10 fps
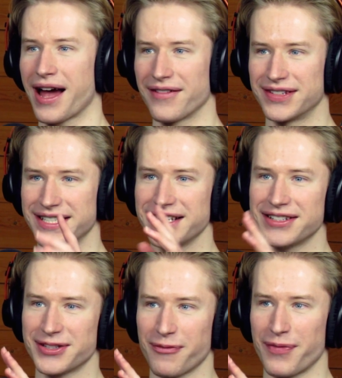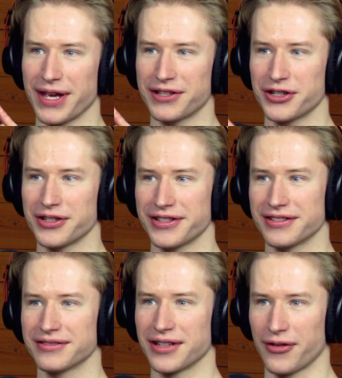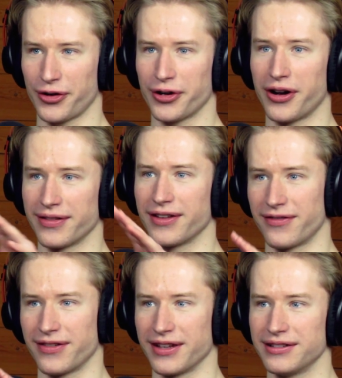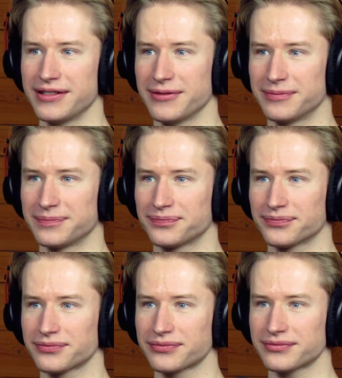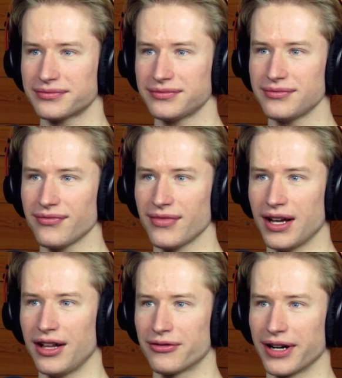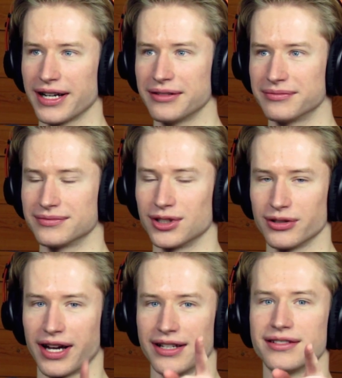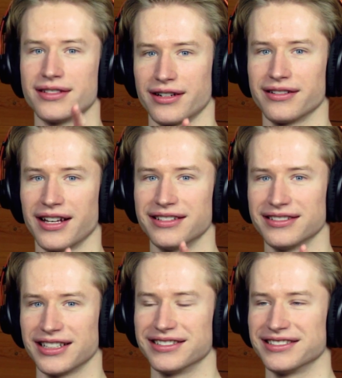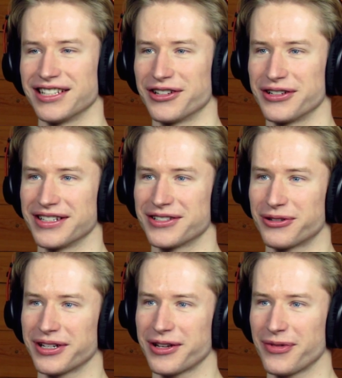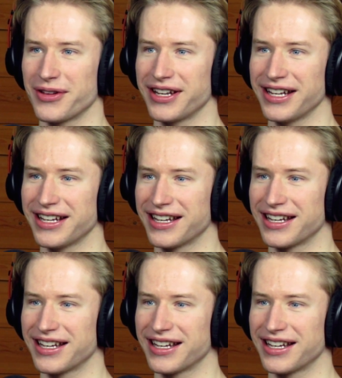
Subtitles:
I've seen some pictures of her on the field already. You guys shared that in our Discord community.